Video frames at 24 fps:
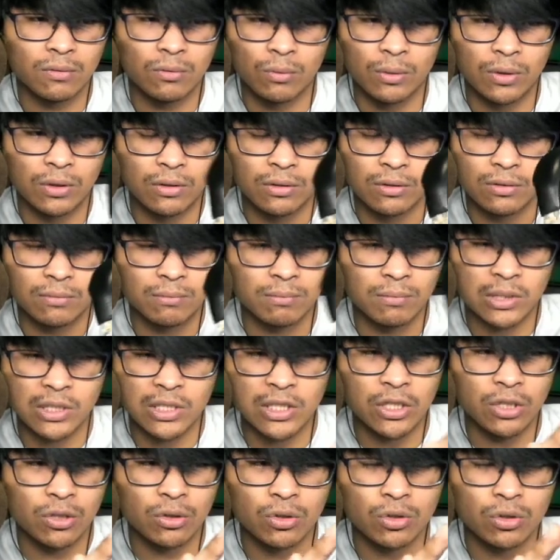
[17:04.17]
with
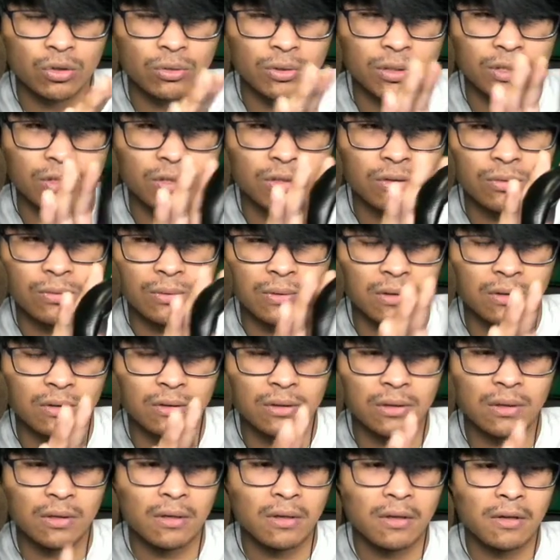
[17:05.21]
material choice, with
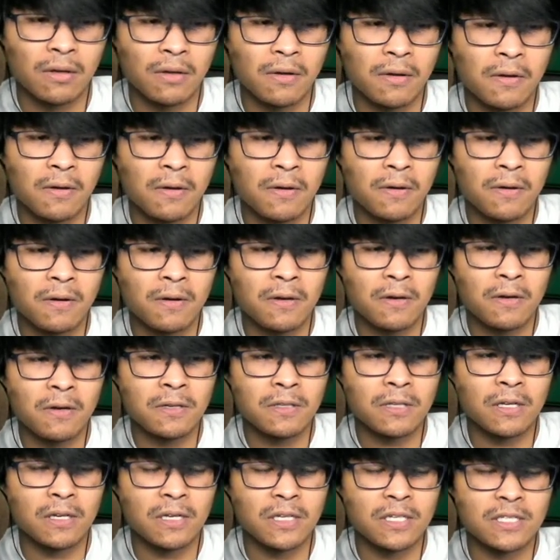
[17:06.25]

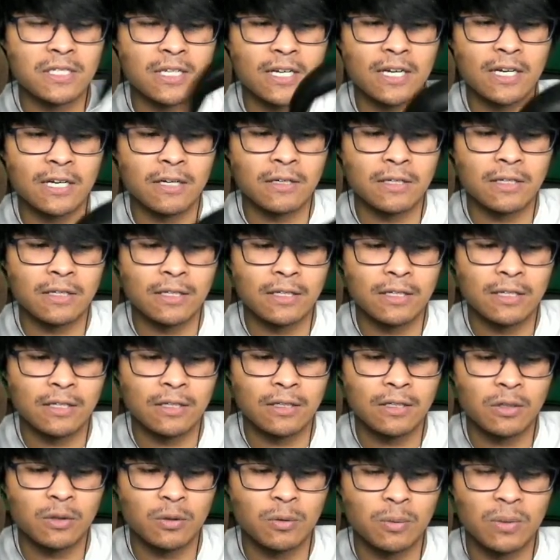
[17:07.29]
the design,
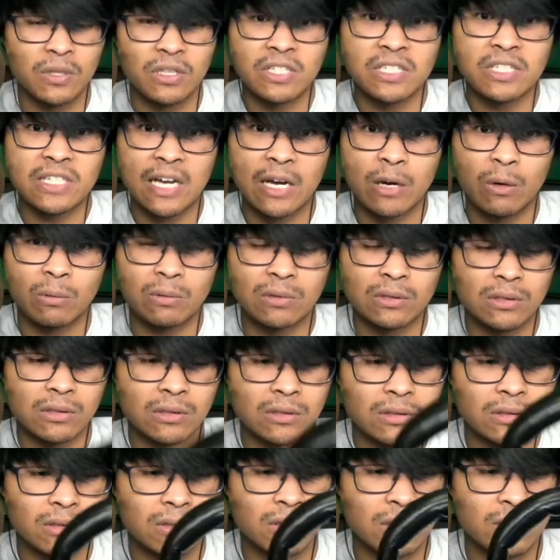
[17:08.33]
with sound.
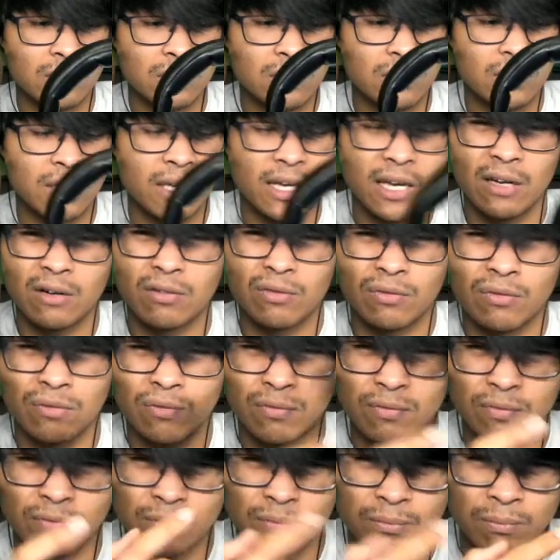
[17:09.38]
Again,
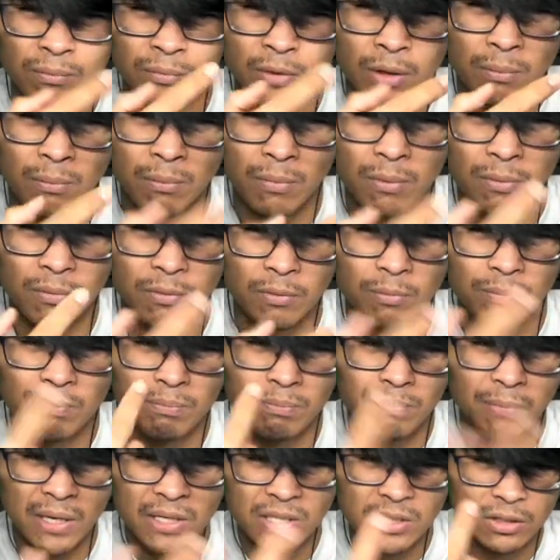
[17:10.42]

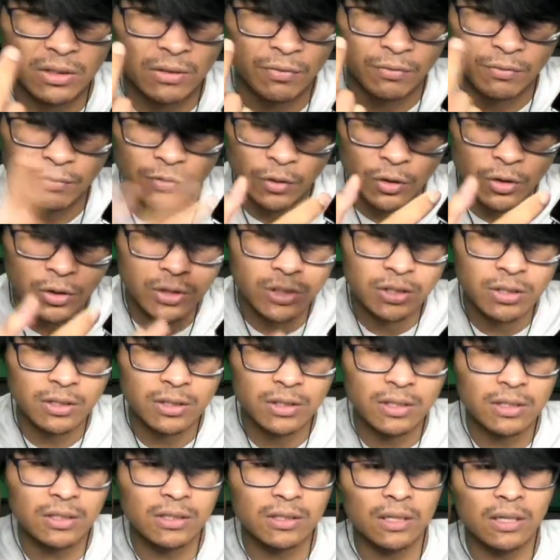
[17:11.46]
basically the first
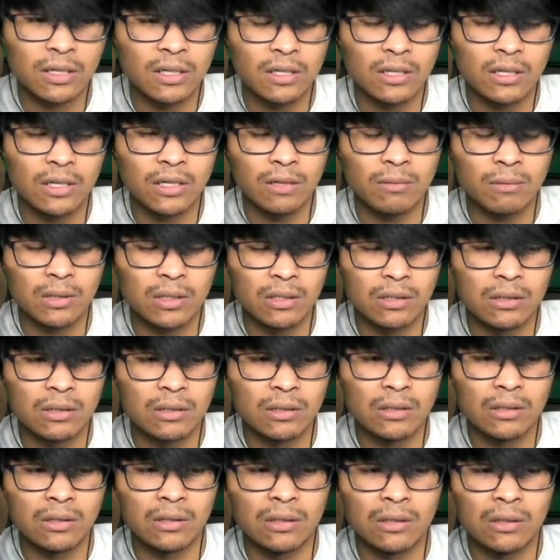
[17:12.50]
dynamic
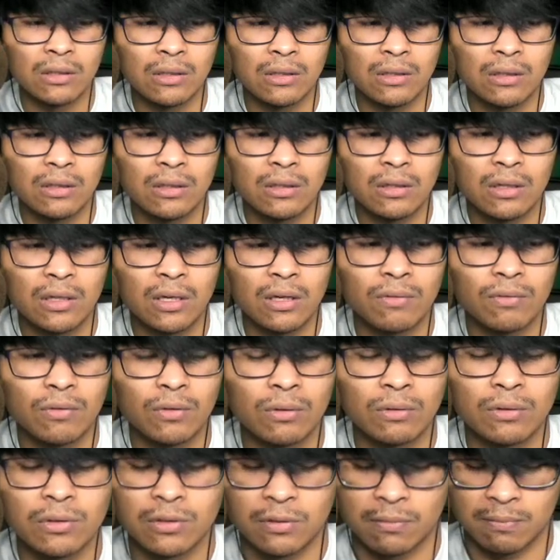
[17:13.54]

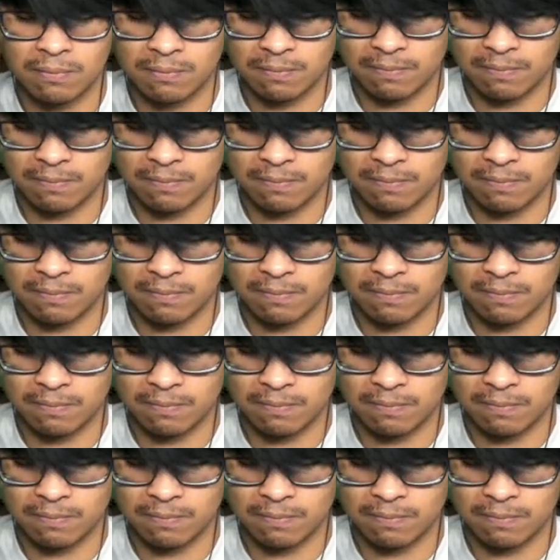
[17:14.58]
headphones.